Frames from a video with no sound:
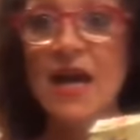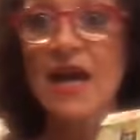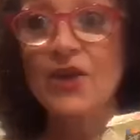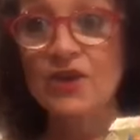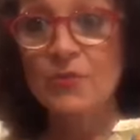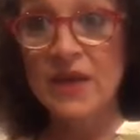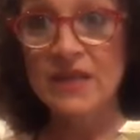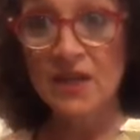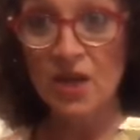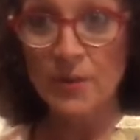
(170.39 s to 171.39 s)
I could have made
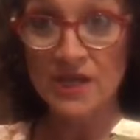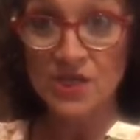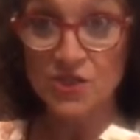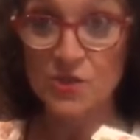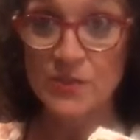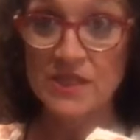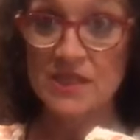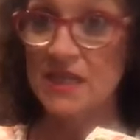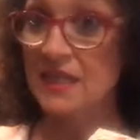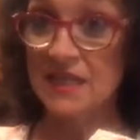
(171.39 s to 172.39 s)
the garbanzos, but
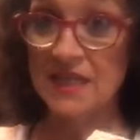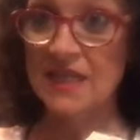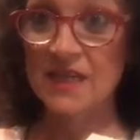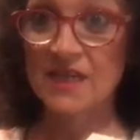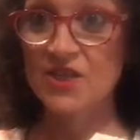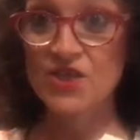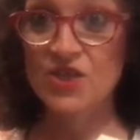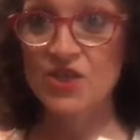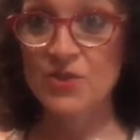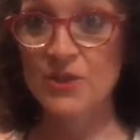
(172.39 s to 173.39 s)
not today. I just
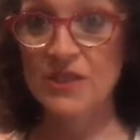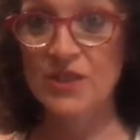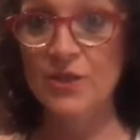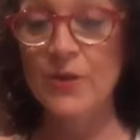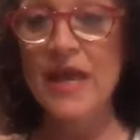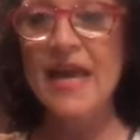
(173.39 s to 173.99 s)
couldn't do it, you know?